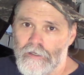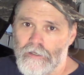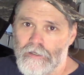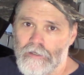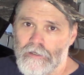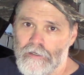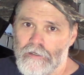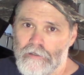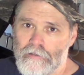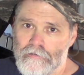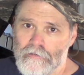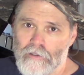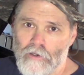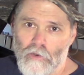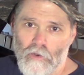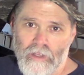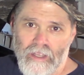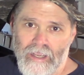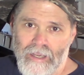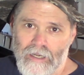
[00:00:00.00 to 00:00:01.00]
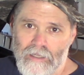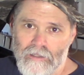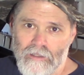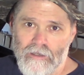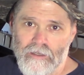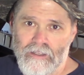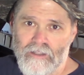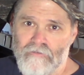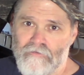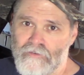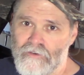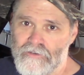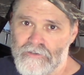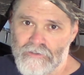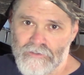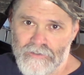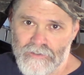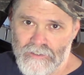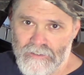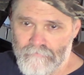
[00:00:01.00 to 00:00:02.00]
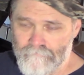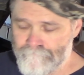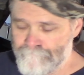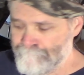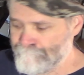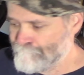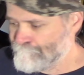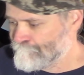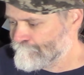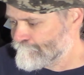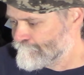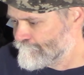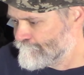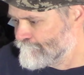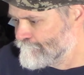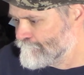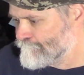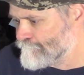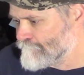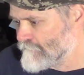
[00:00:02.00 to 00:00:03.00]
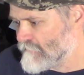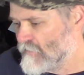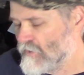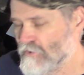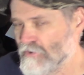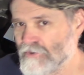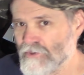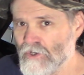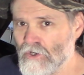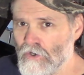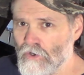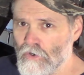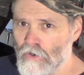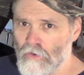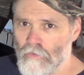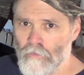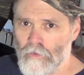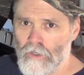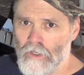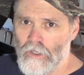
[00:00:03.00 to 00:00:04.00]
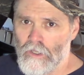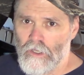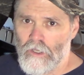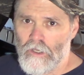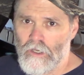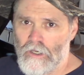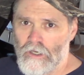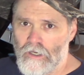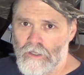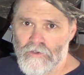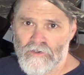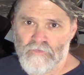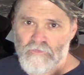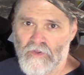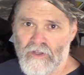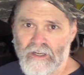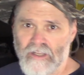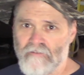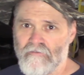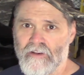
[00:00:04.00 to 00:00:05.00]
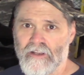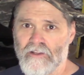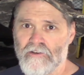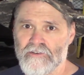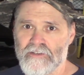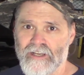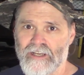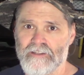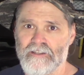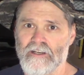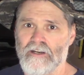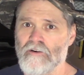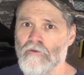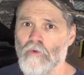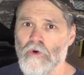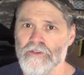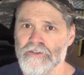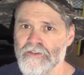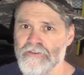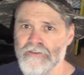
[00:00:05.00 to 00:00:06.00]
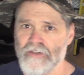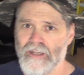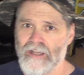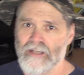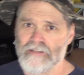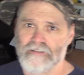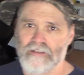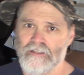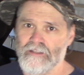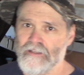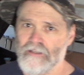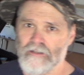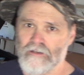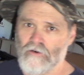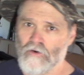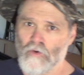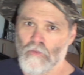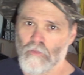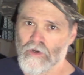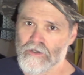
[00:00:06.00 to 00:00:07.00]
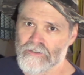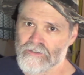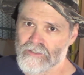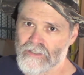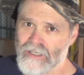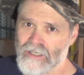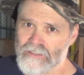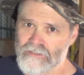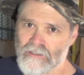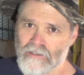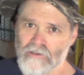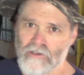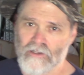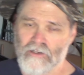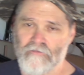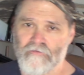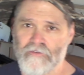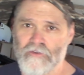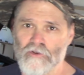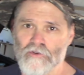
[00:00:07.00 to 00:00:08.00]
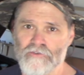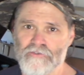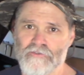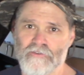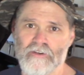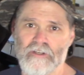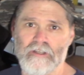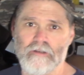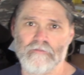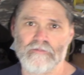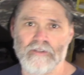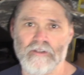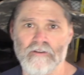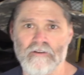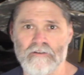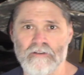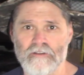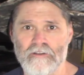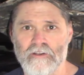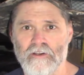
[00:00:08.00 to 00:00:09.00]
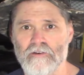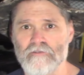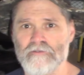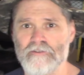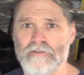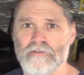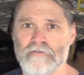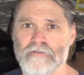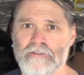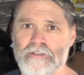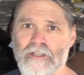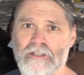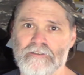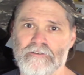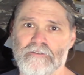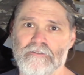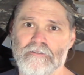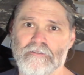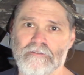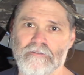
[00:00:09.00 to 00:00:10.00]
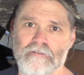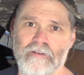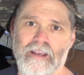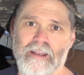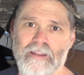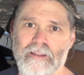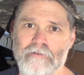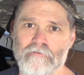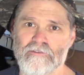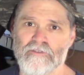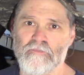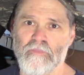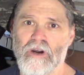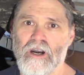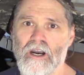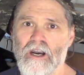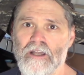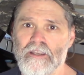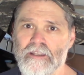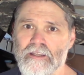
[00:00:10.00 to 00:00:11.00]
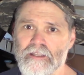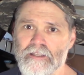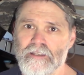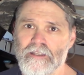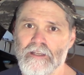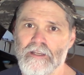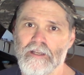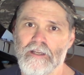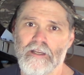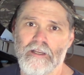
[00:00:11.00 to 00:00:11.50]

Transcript: uh, low catalytic efficiency so uh, there's plenty of videos out there what to test I did a whole bunch of tests I looked at fuel trims I looked at the O2 sensors and how they responded